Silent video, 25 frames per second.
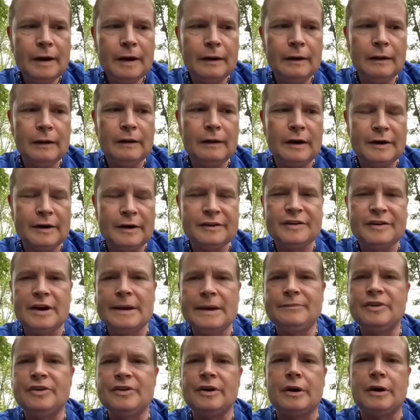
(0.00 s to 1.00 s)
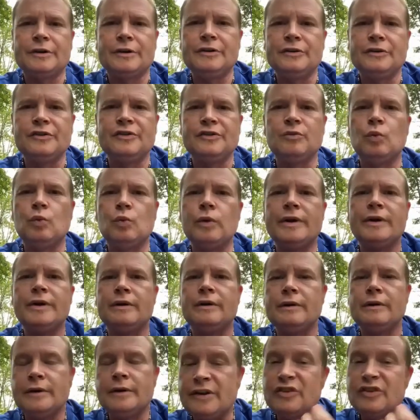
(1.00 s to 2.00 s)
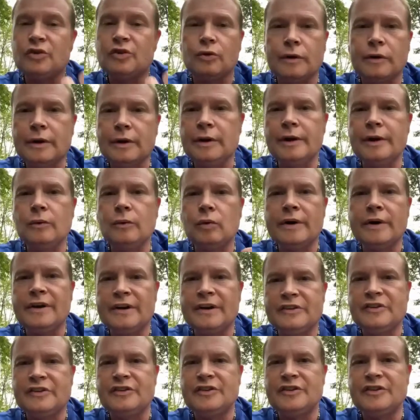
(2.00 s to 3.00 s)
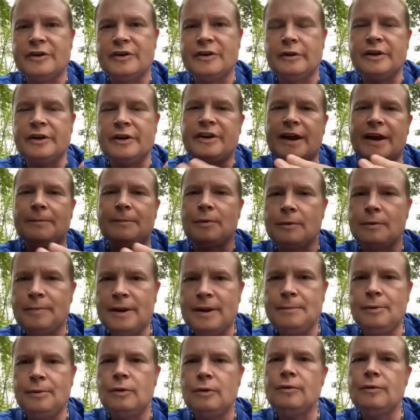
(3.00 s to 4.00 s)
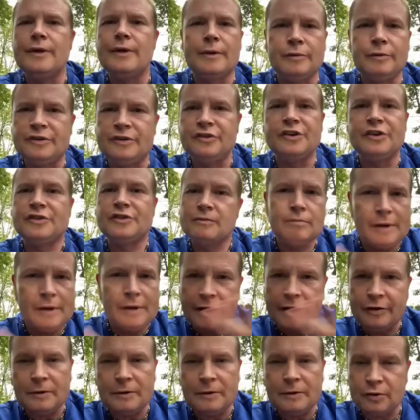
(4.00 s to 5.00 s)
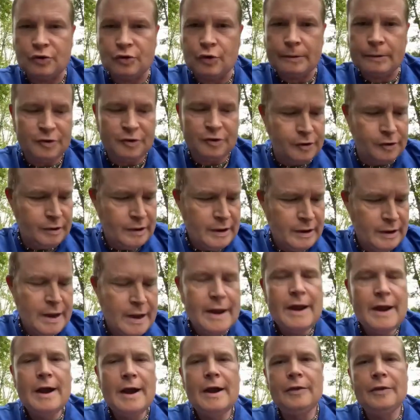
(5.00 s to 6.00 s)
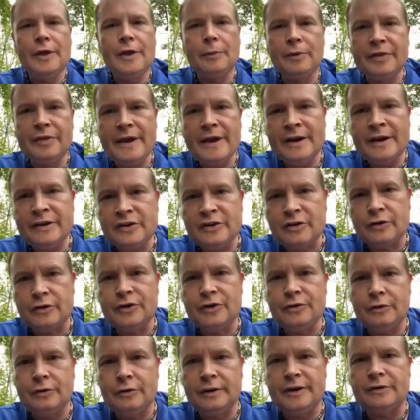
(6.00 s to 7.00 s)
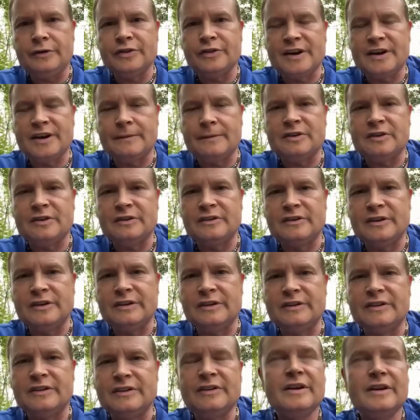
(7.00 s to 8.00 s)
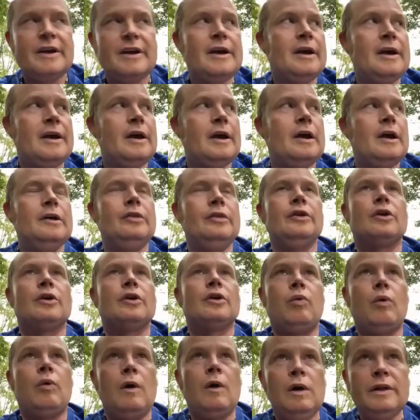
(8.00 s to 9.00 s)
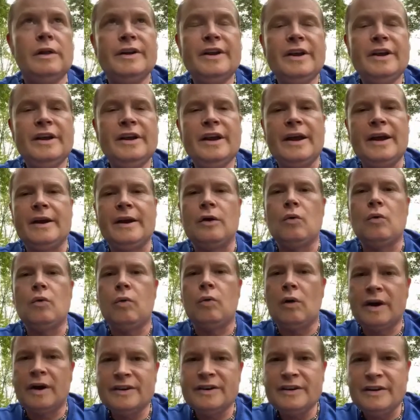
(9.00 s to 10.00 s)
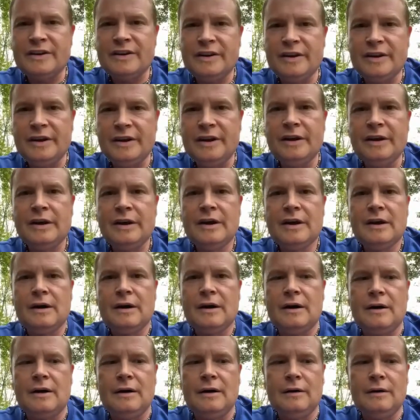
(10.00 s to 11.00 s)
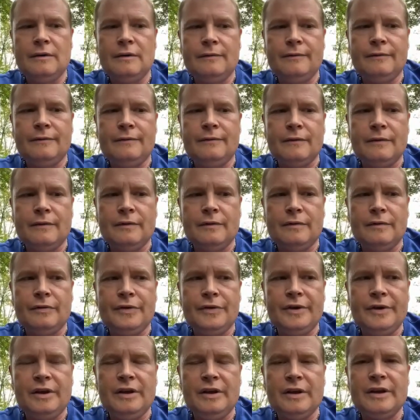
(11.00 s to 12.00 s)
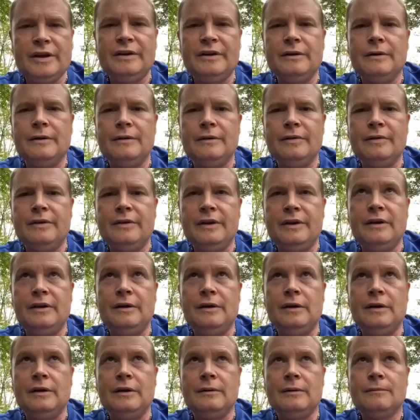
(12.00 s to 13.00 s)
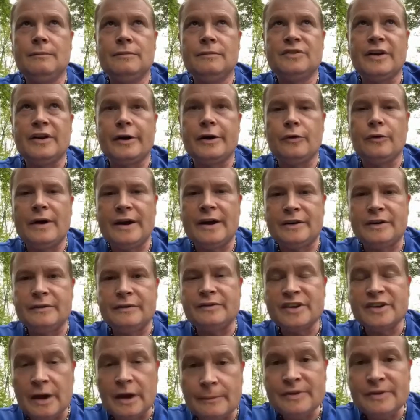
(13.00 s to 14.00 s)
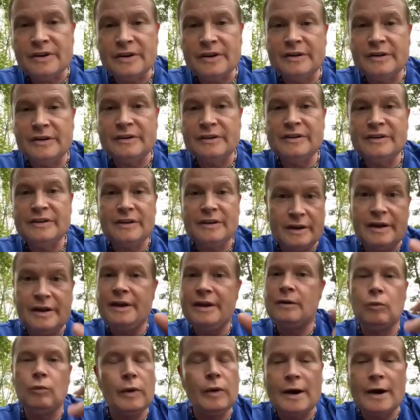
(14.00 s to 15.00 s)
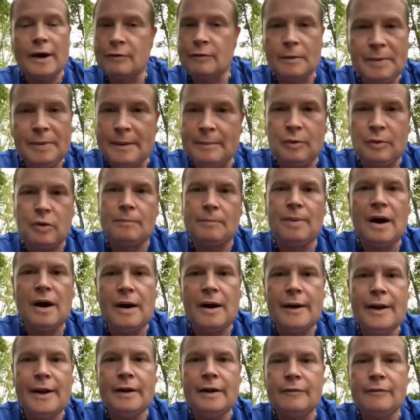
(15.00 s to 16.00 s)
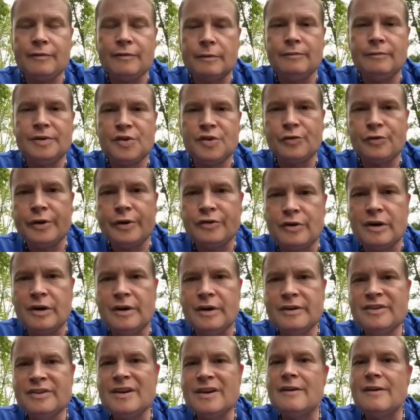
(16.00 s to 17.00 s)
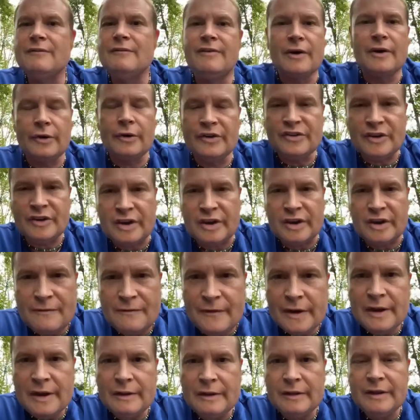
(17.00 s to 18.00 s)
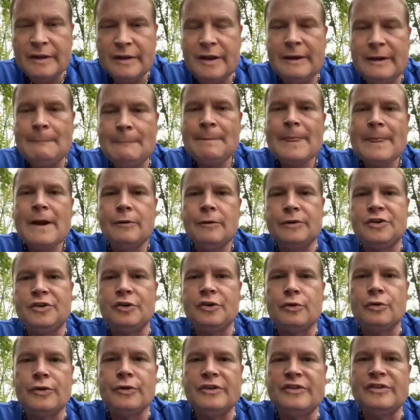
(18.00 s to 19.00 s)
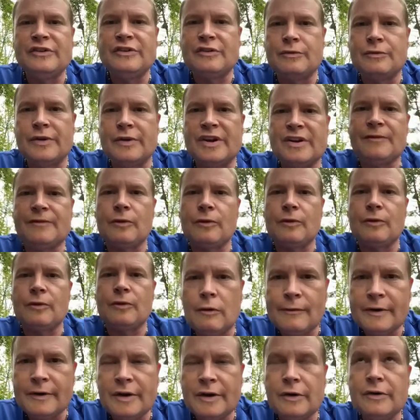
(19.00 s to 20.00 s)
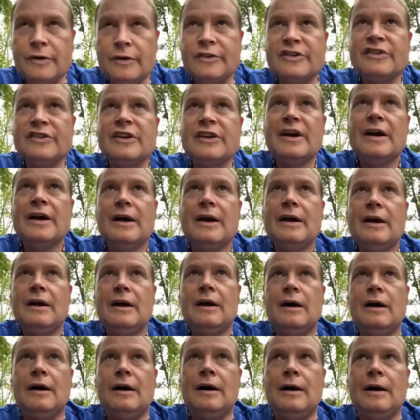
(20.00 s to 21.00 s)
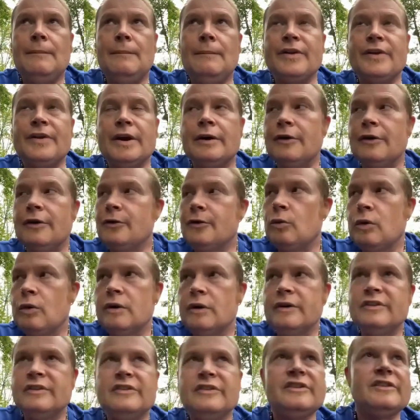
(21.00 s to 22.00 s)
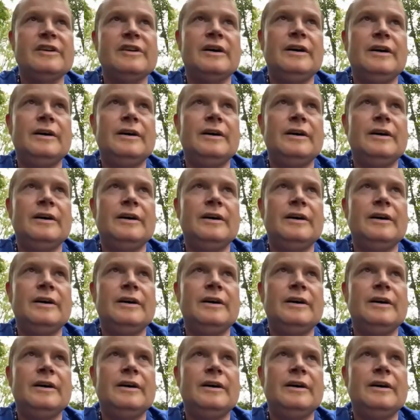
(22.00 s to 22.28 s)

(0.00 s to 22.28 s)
a lot of times doctors wouldn't necessarily taper people, they would just end the prescription. They would then turn to illegal substances. The quality and quantity of the psychoactive substance in whatever people are buying from street drugs very significantly, which increases the risk for overdose. In other words,